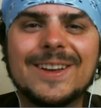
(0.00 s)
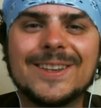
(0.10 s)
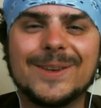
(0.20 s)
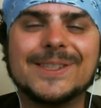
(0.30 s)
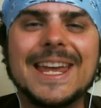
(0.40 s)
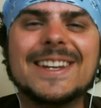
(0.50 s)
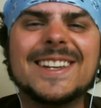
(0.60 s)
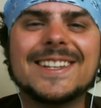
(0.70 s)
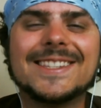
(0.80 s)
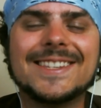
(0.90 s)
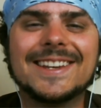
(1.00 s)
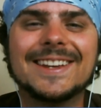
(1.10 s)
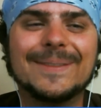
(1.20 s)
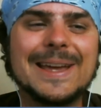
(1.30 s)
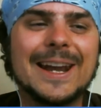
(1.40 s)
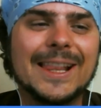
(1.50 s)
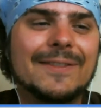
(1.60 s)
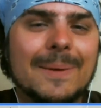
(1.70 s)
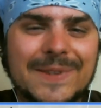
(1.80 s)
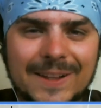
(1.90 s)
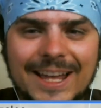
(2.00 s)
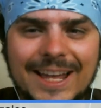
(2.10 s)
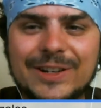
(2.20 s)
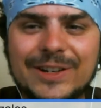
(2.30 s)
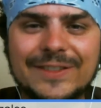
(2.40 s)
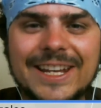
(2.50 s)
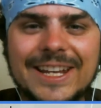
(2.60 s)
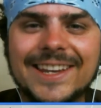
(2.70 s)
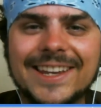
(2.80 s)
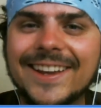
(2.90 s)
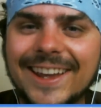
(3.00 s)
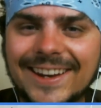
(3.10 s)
Sandy, we got to live up to the legend of Nikki and